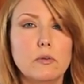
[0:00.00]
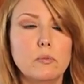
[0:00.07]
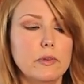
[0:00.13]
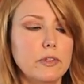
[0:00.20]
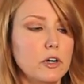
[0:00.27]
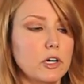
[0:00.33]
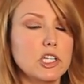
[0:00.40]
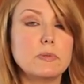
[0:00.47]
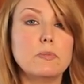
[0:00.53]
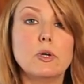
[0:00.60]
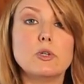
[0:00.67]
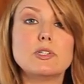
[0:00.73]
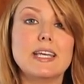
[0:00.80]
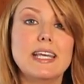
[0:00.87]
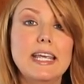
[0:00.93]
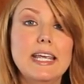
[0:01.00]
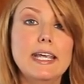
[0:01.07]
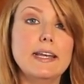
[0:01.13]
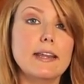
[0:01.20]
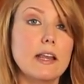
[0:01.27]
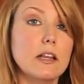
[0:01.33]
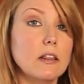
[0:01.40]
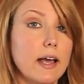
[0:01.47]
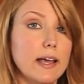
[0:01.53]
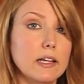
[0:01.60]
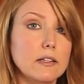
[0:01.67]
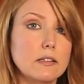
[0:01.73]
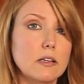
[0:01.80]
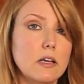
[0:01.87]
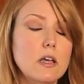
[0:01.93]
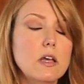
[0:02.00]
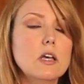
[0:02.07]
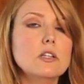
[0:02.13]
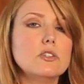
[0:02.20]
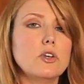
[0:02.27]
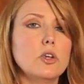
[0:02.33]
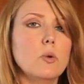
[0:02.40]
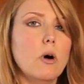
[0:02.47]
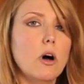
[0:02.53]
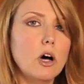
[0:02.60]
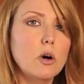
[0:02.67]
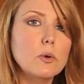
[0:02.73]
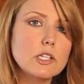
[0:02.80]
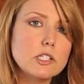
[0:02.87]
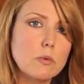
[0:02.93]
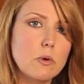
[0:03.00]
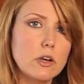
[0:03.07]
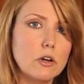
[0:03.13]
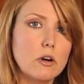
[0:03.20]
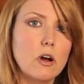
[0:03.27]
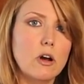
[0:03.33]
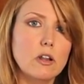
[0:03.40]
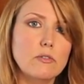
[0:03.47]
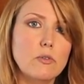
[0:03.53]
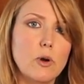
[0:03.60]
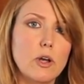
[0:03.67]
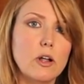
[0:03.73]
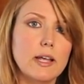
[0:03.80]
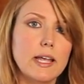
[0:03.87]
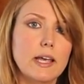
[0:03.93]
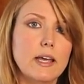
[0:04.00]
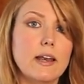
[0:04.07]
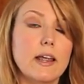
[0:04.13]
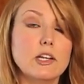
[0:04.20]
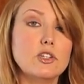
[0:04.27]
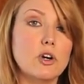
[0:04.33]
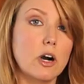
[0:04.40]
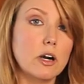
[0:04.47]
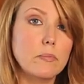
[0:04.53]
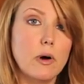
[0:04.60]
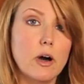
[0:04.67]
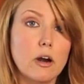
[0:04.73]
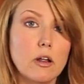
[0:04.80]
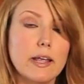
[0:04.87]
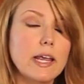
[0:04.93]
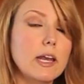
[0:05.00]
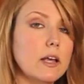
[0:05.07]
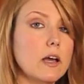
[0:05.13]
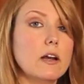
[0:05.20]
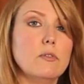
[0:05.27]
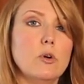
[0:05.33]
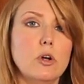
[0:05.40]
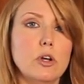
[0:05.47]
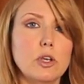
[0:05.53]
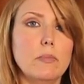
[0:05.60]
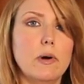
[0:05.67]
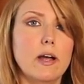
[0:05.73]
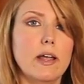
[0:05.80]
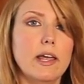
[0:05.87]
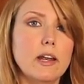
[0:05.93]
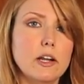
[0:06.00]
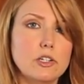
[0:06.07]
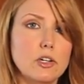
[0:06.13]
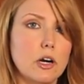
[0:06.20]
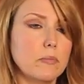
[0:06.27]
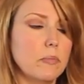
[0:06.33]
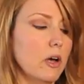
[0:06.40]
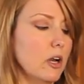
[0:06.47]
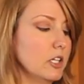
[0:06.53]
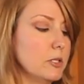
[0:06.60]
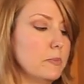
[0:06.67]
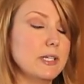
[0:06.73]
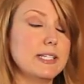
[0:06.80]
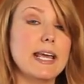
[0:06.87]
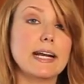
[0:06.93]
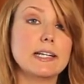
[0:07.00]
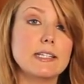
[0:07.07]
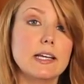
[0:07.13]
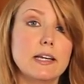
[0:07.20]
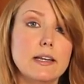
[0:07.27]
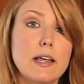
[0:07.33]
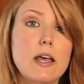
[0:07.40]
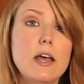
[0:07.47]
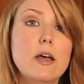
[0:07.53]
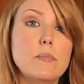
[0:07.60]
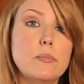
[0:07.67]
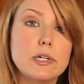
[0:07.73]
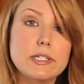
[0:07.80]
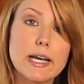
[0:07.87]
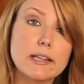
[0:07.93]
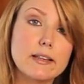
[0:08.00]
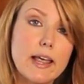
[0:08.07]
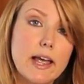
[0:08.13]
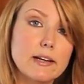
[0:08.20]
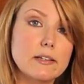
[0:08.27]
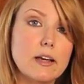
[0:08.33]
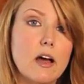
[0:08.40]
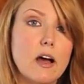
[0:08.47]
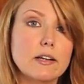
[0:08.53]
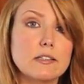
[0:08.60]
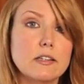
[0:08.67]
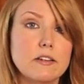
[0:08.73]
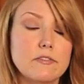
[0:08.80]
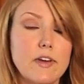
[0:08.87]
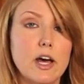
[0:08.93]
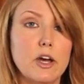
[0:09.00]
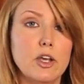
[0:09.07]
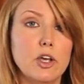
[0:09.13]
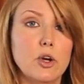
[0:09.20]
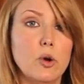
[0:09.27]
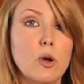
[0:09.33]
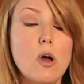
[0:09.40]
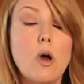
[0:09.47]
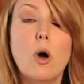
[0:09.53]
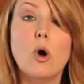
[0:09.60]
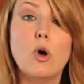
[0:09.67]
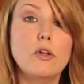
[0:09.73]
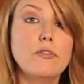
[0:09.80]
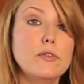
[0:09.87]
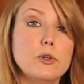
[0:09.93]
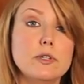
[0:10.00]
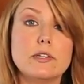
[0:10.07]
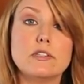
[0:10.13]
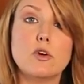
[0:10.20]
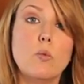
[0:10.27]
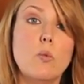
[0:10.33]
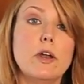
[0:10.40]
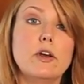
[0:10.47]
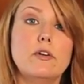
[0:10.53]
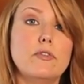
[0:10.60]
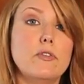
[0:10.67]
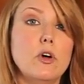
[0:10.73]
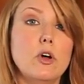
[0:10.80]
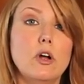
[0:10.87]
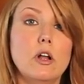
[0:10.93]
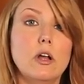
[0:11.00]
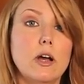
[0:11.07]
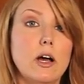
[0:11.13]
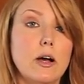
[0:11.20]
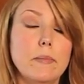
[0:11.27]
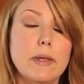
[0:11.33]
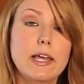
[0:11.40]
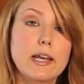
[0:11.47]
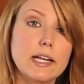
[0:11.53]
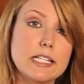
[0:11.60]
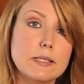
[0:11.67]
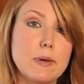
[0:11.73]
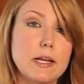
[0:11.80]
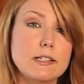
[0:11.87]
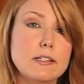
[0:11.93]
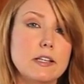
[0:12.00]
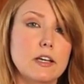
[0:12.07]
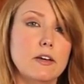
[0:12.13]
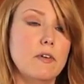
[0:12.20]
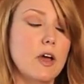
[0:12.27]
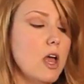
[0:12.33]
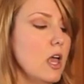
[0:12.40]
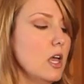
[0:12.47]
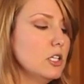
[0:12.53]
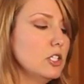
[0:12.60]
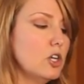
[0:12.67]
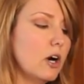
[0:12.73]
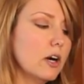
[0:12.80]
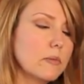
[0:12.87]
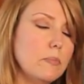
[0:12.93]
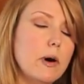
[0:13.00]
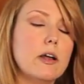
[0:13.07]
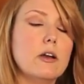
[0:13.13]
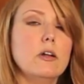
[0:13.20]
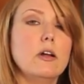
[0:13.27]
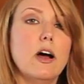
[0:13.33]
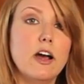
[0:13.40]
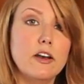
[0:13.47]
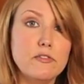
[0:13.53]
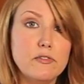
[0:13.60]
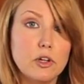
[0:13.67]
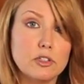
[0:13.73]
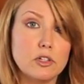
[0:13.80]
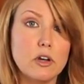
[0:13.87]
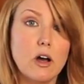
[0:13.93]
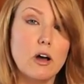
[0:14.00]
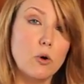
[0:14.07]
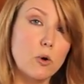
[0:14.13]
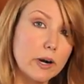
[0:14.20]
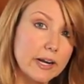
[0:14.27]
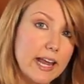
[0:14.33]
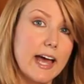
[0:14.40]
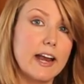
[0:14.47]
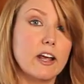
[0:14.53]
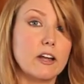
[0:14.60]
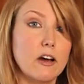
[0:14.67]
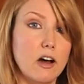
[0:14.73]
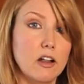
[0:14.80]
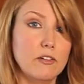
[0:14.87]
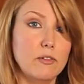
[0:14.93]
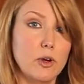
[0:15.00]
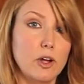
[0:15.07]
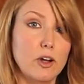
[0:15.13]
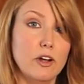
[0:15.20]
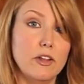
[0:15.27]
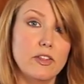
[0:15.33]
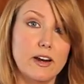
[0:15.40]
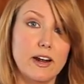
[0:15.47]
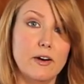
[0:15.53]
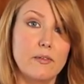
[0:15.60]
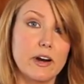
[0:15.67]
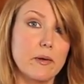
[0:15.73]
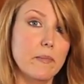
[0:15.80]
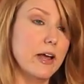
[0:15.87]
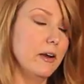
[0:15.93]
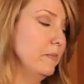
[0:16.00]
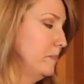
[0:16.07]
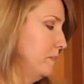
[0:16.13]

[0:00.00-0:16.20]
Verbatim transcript: when they're exposed to heat and light. So you always want your olive oil in a dark bottle, any kind of oil you buy in a dark bottle to protect it protect the antioxidant value. Whole Foods is a wonderful, um, inexpensive, dark bottle, unfiltered organic olive oil that I recommend.